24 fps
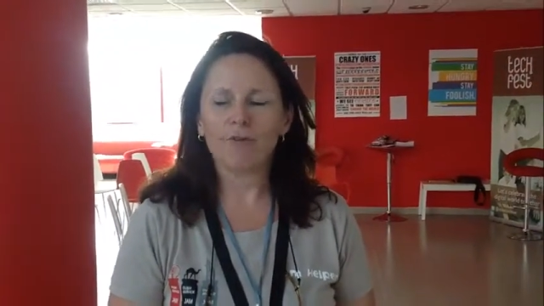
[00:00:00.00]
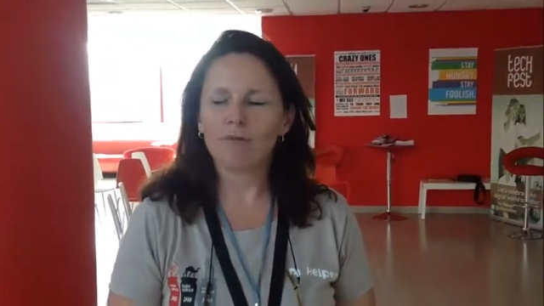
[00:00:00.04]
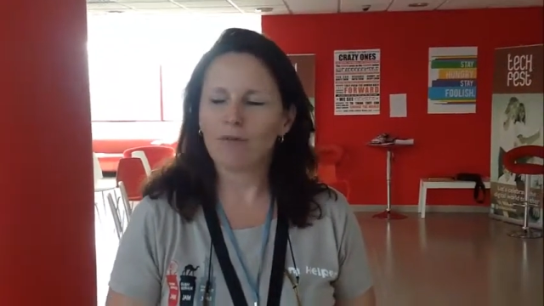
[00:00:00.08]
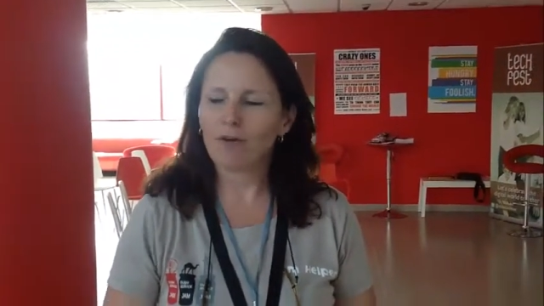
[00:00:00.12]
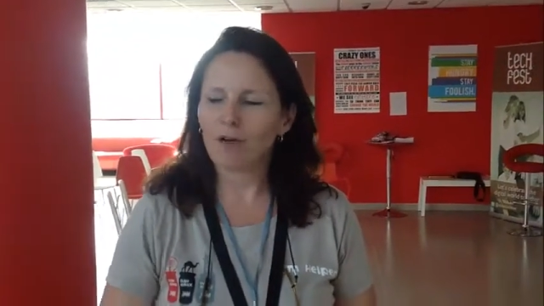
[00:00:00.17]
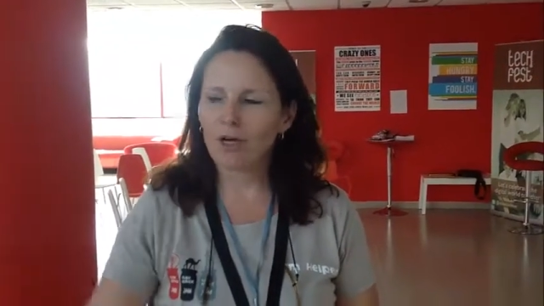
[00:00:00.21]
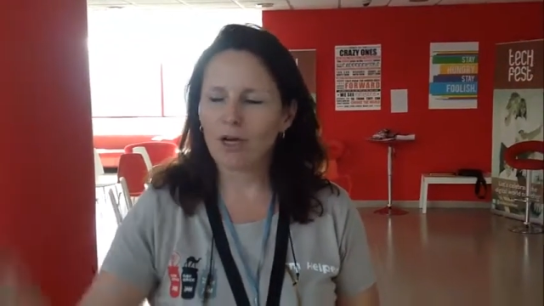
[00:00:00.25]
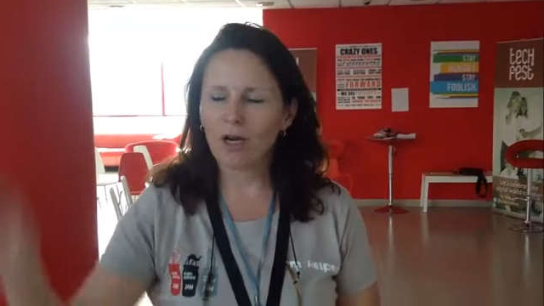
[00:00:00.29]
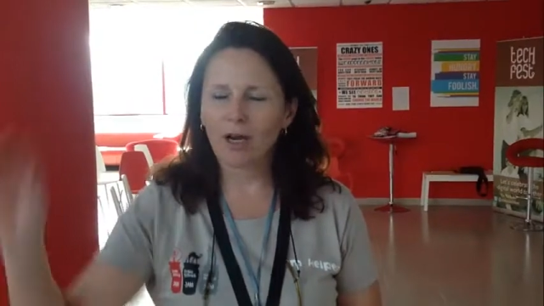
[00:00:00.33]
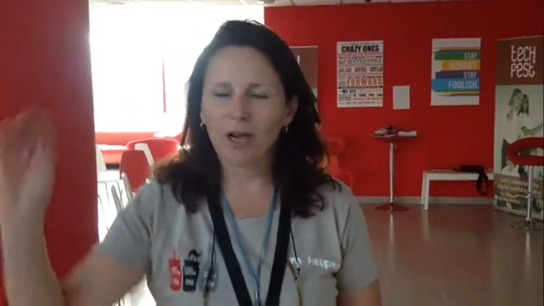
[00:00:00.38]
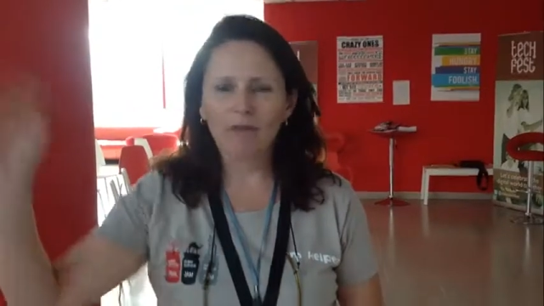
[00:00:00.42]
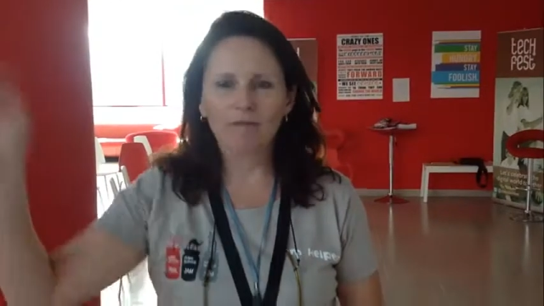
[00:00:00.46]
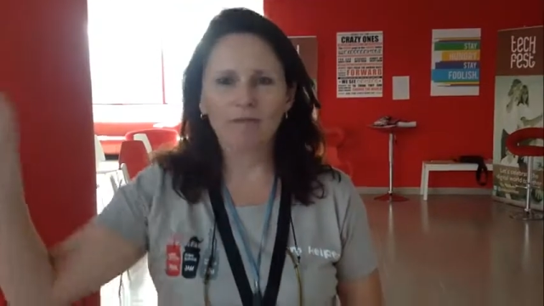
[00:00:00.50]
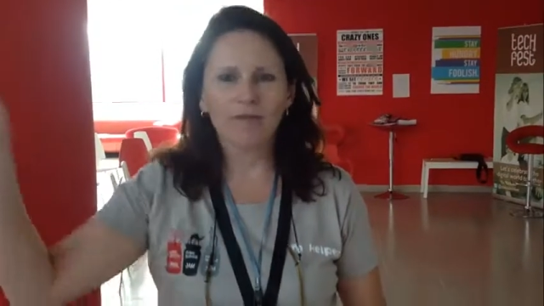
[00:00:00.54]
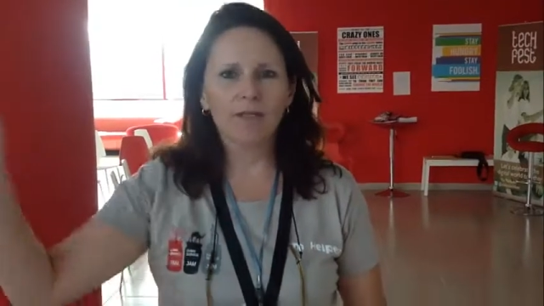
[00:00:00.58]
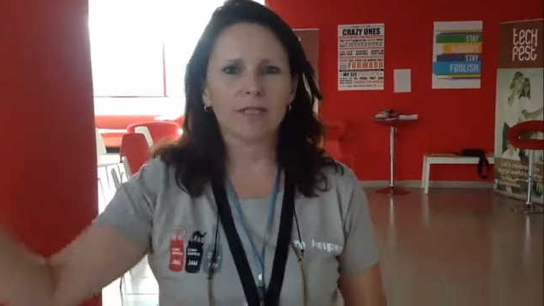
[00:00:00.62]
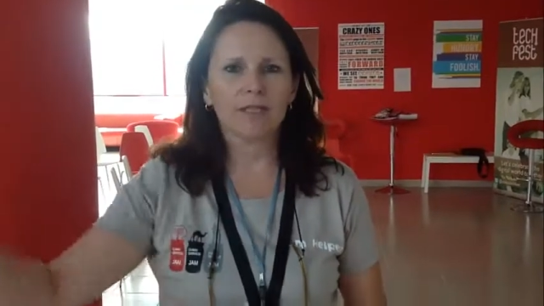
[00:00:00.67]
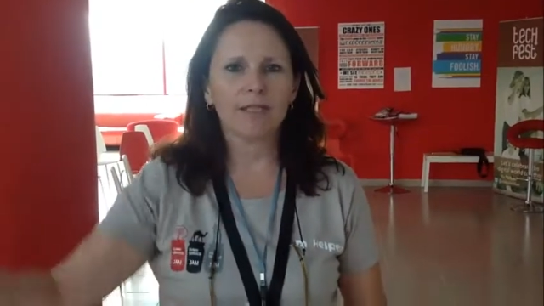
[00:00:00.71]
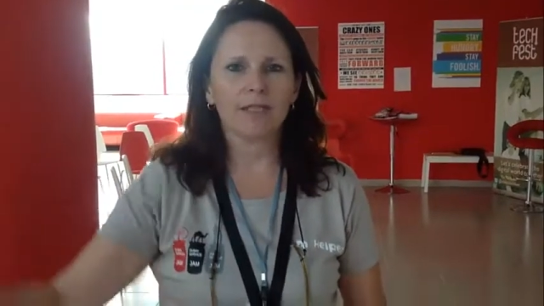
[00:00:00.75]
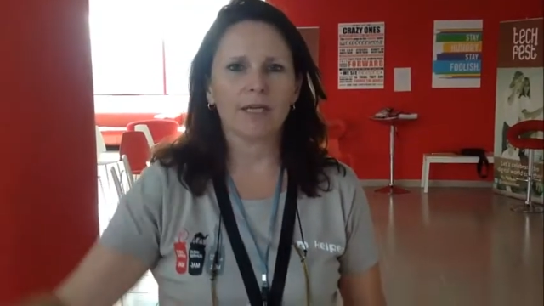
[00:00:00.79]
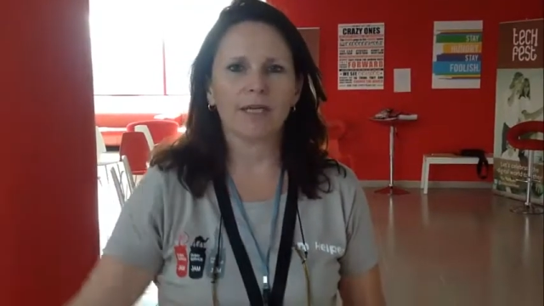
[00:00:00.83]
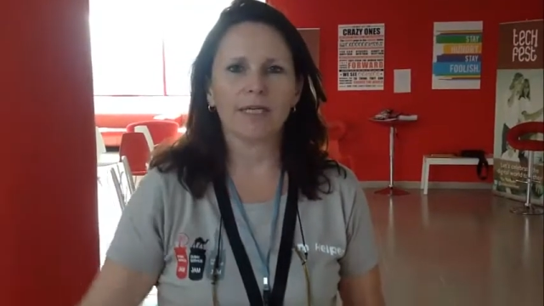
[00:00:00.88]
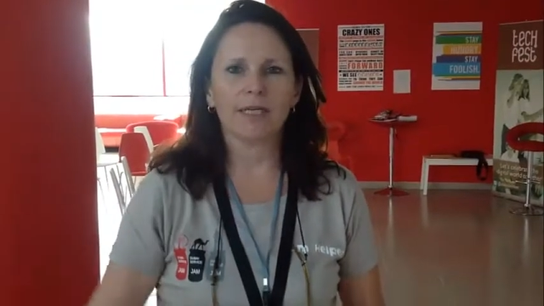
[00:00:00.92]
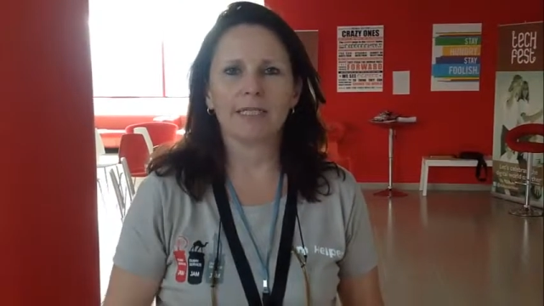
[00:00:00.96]
We've got a lovely
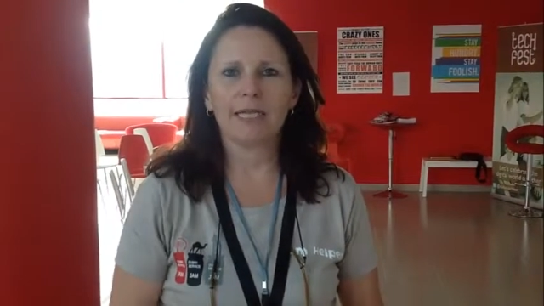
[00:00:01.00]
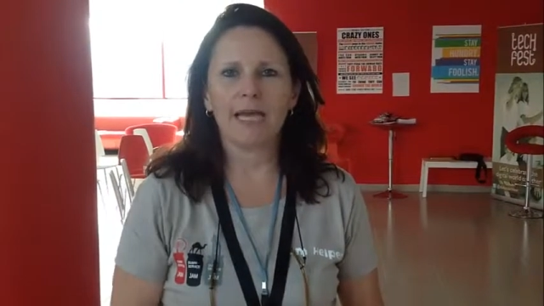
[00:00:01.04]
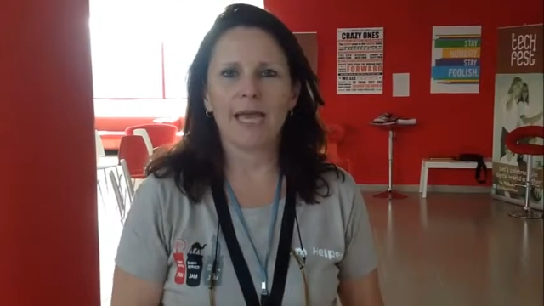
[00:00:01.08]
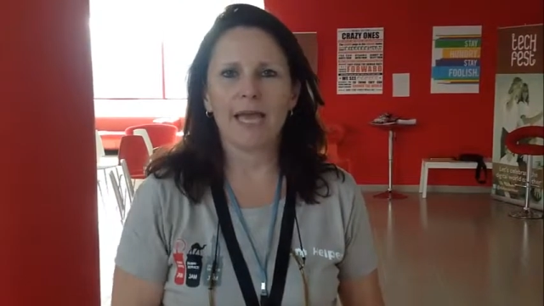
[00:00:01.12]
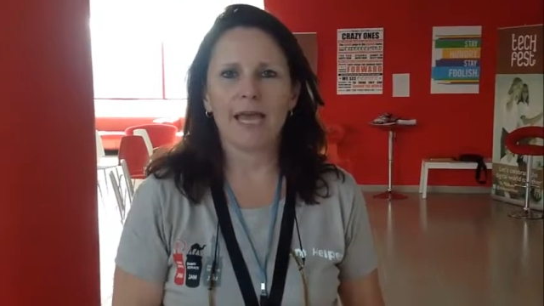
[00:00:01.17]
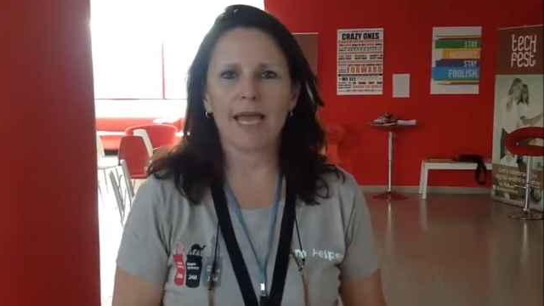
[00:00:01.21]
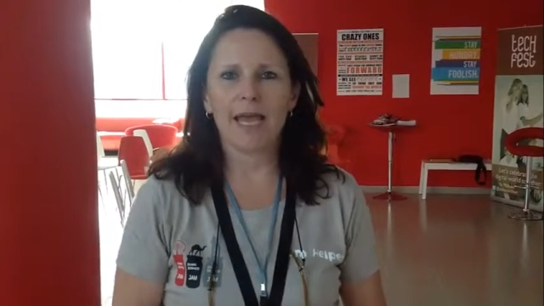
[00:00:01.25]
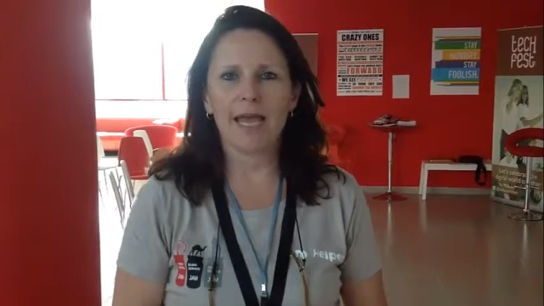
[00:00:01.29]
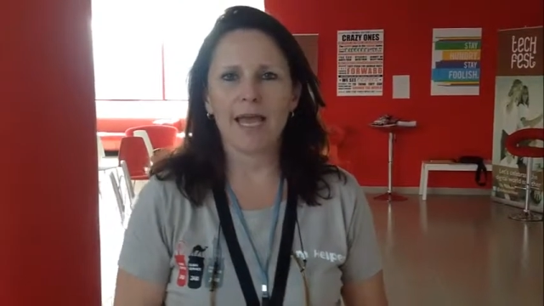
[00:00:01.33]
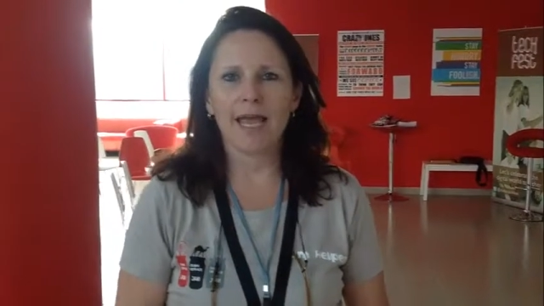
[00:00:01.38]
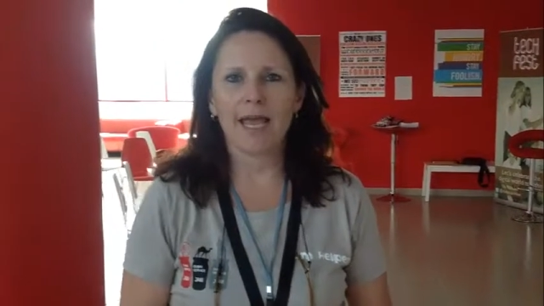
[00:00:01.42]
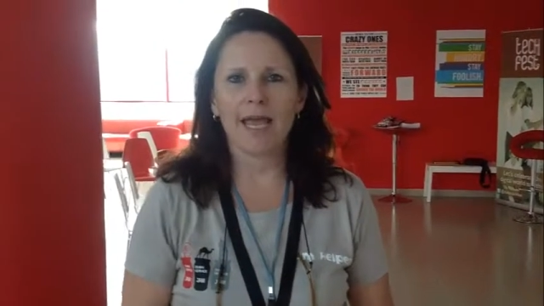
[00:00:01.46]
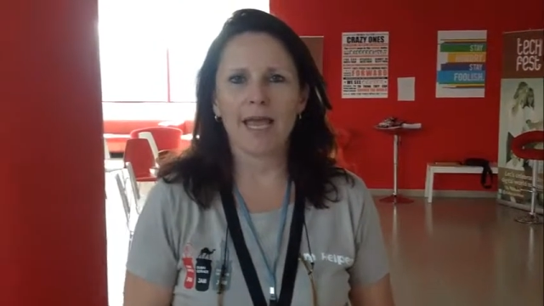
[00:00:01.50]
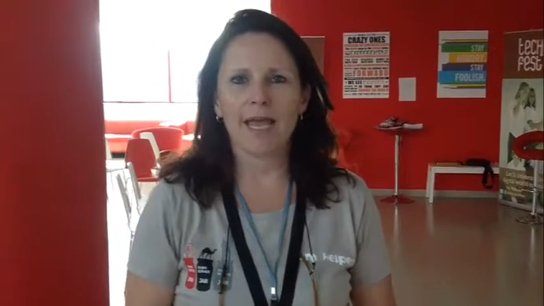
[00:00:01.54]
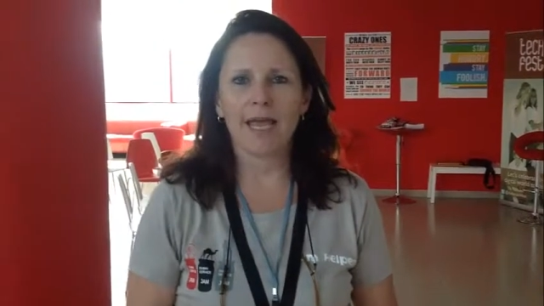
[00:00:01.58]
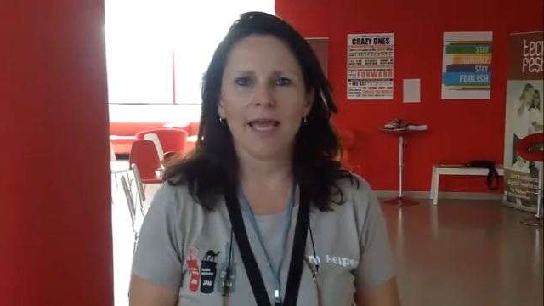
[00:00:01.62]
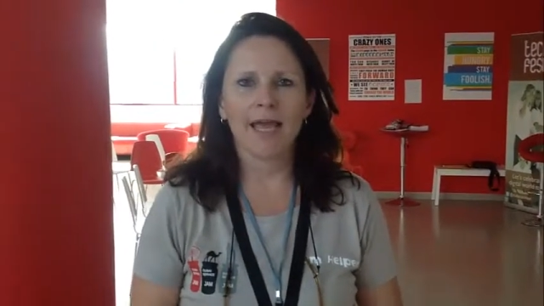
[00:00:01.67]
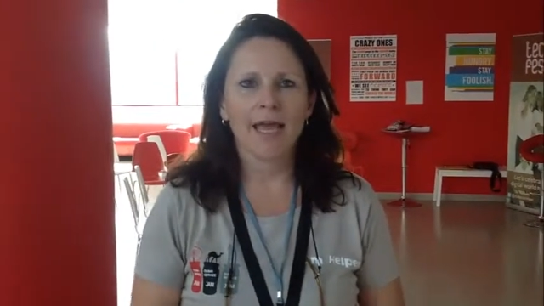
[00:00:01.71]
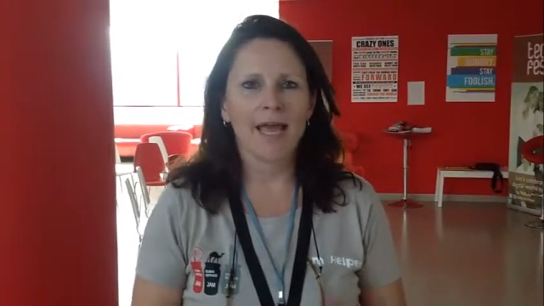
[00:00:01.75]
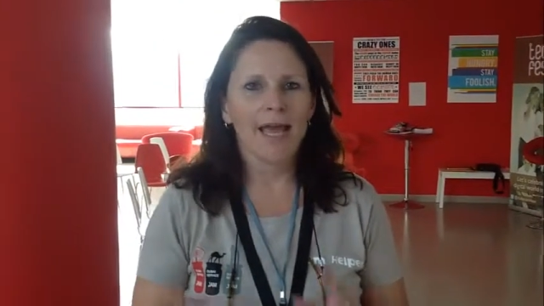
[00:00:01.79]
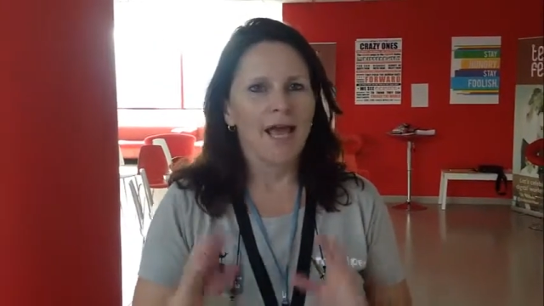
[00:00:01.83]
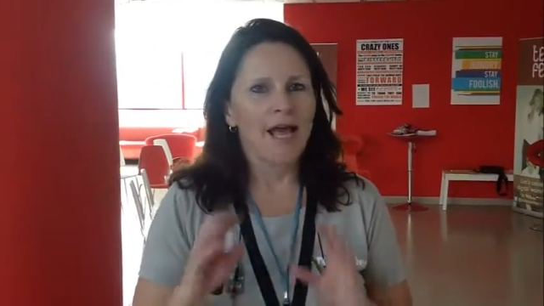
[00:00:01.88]
sunny day here.